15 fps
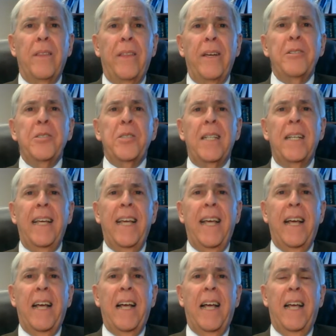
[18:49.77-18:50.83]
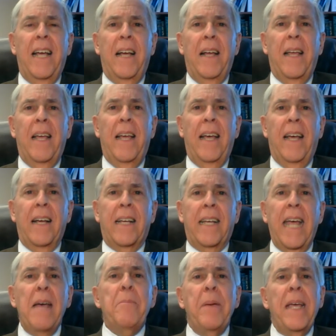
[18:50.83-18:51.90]
there's
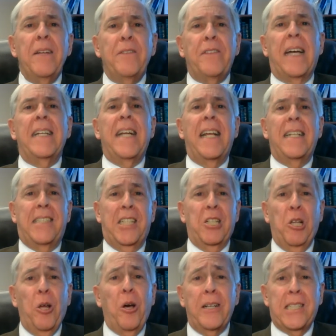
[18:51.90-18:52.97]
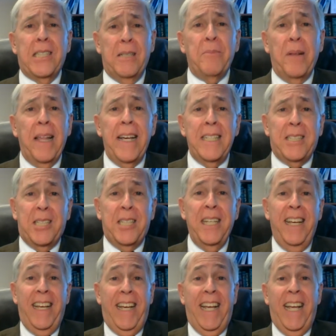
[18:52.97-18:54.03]
campaign financing laws in place
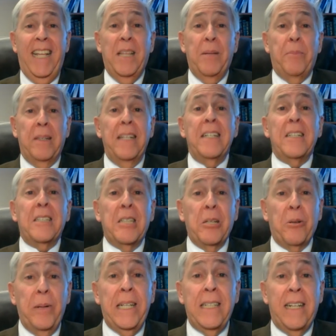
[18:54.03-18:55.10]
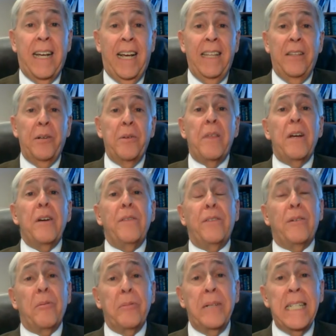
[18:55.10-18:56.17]
in the political arena, and they're there
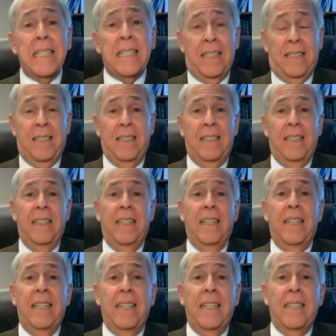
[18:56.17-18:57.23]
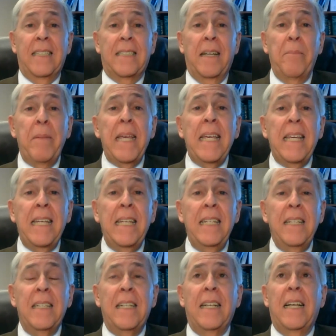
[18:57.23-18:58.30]
for a reason. To me,
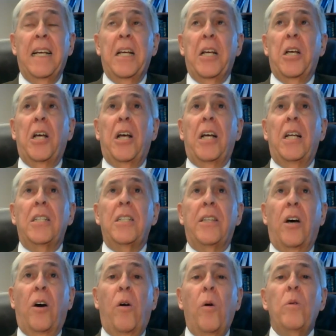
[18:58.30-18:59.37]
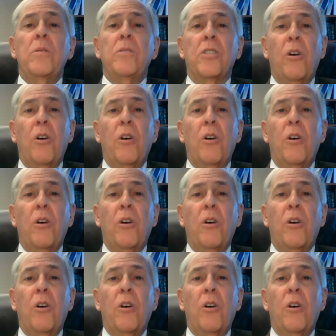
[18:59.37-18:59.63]
the whole